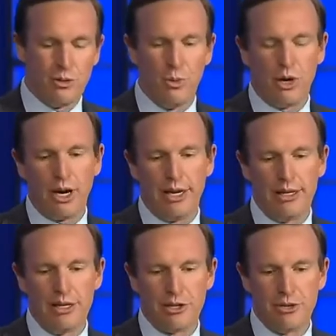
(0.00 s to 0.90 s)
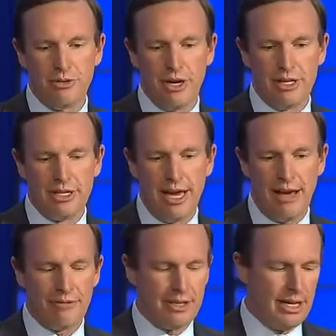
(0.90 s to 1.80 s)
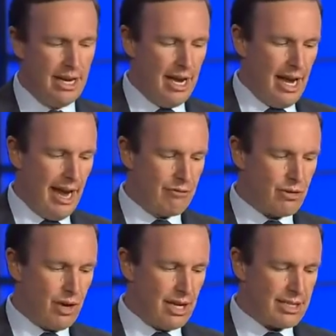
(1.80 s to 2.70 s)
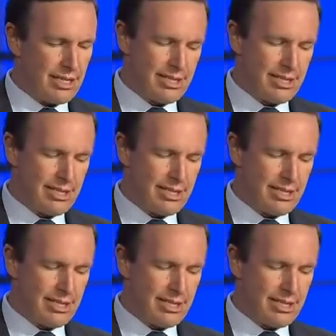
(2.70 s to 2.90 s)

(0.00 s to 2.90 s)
to work on the issue of guns, you have to have trust.